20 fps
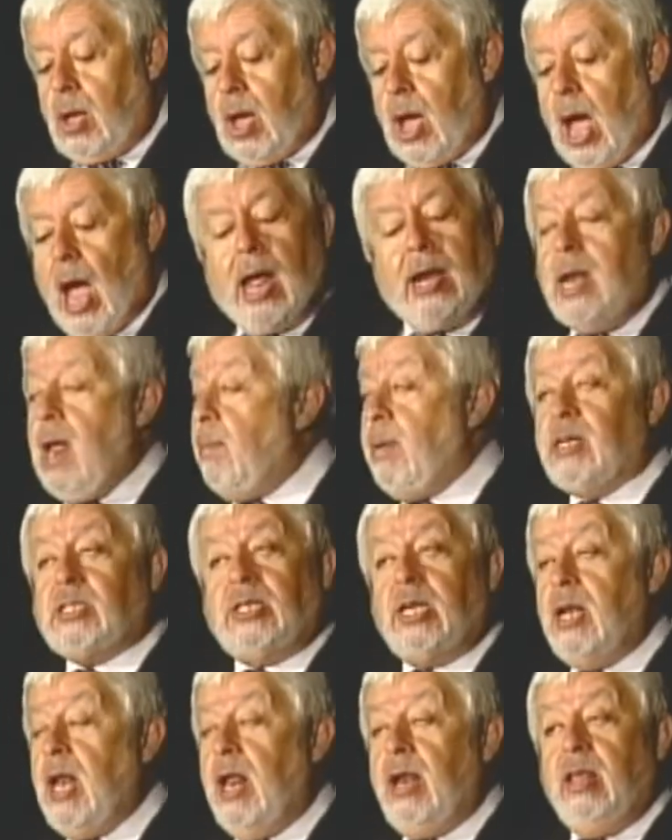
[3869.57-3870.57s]
I never
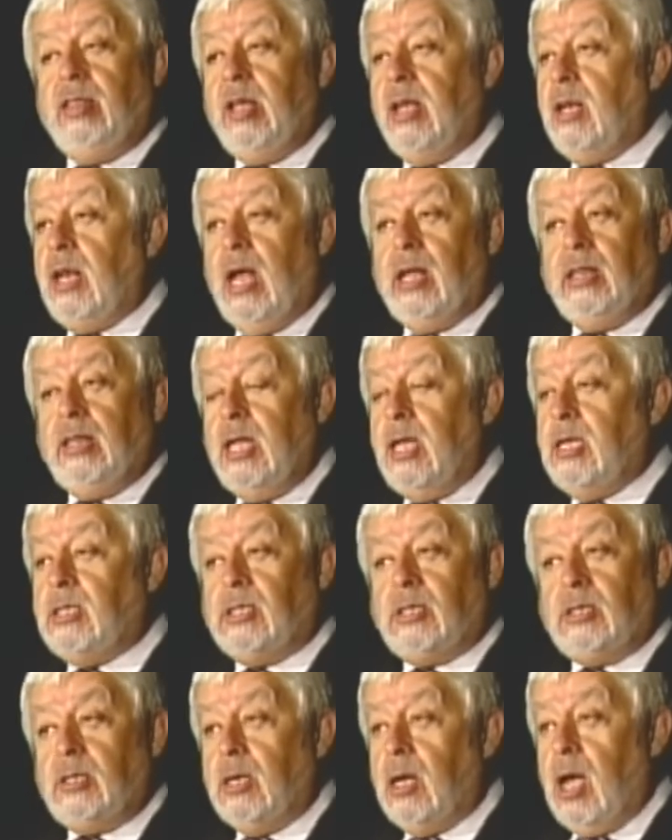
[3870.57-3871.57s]
seen anything like
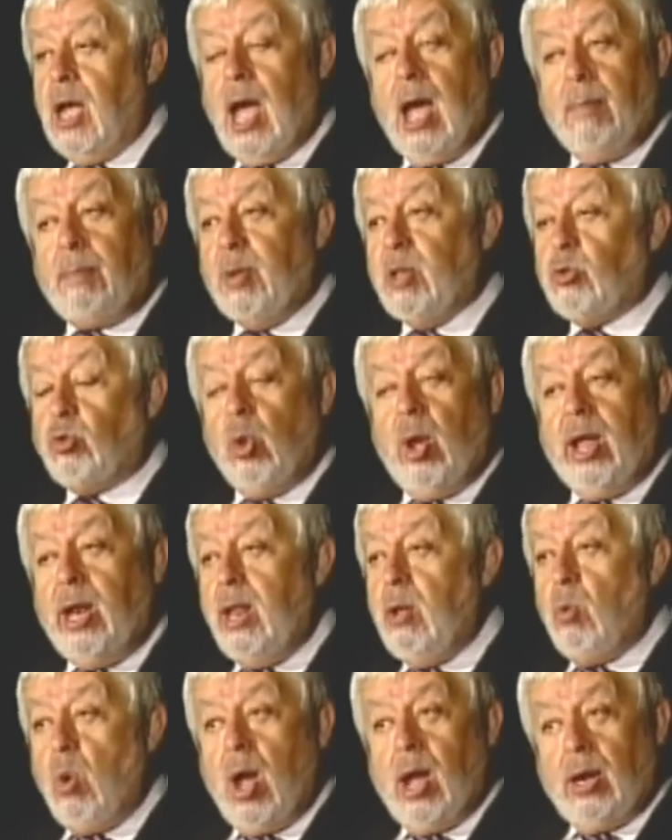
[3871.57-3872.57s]
this happen to
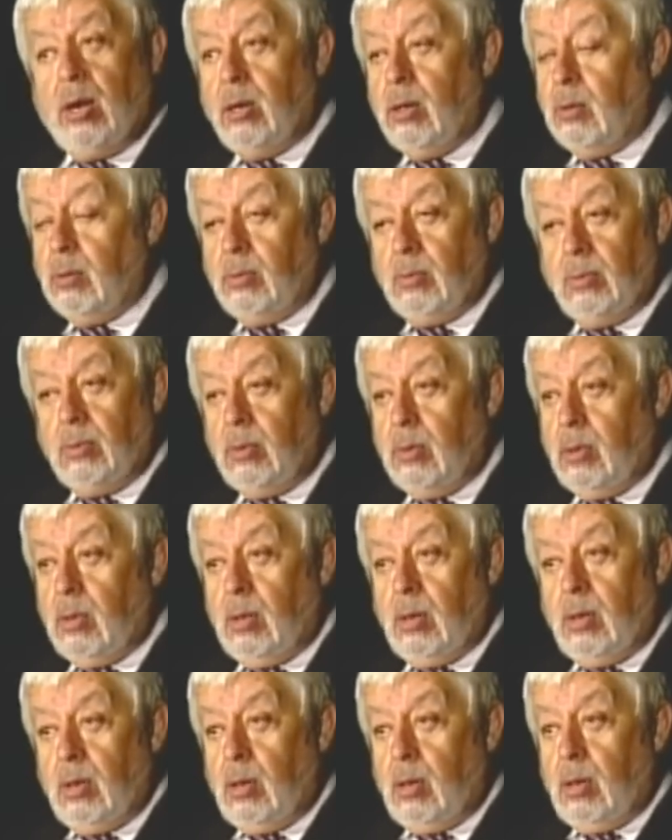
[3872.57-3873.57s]
anyone
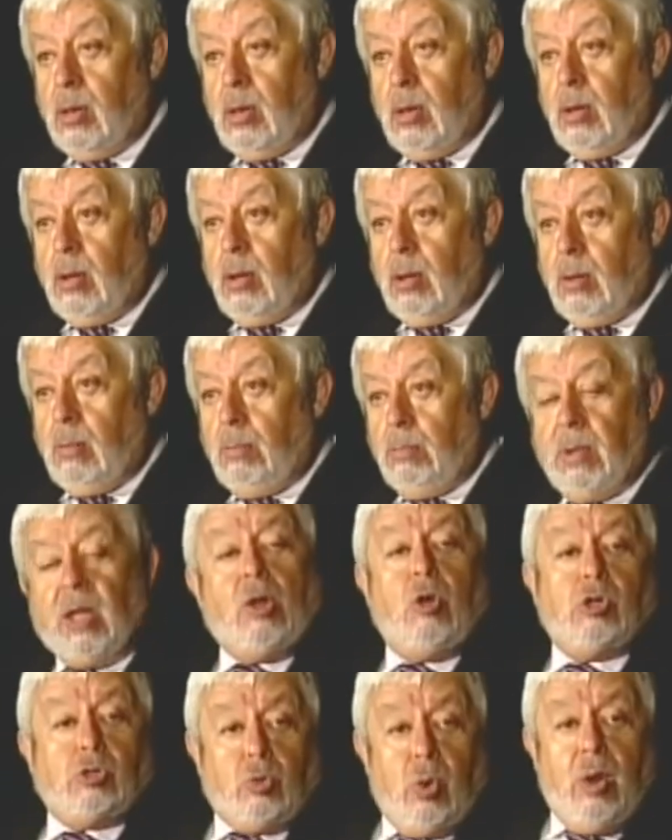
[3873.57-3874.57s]

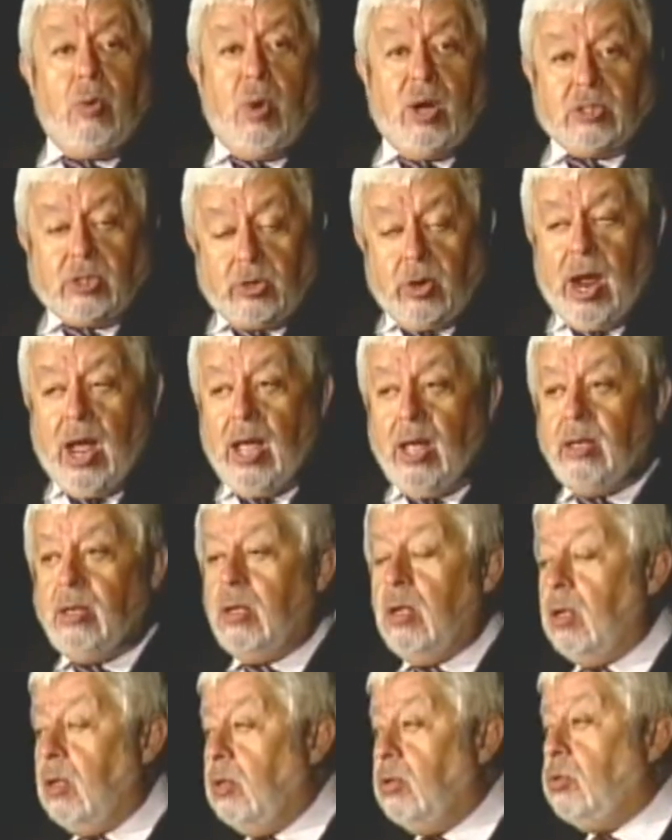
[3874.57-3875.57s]
because we were
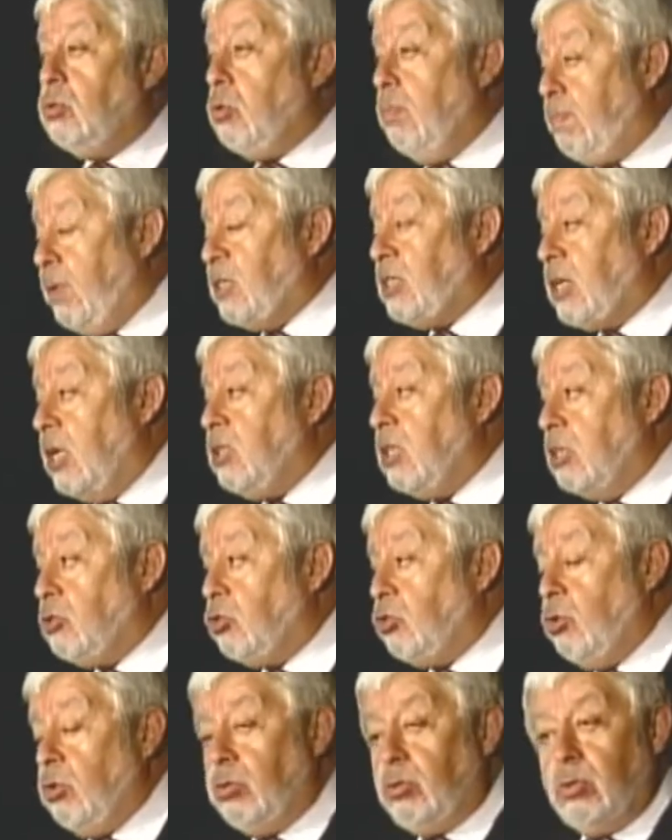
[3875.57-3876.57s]
trying to present the
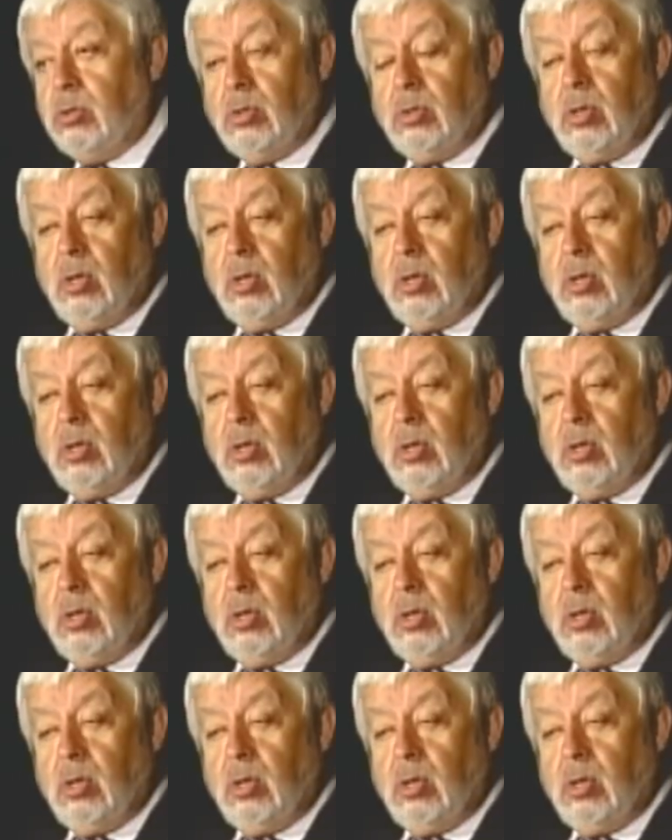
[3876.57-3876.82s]
truth.